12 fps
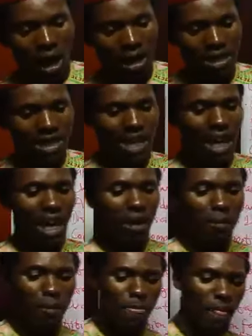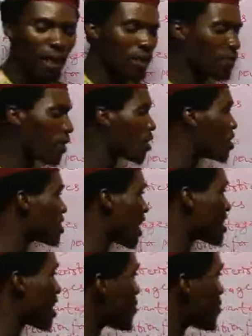And these are the following are the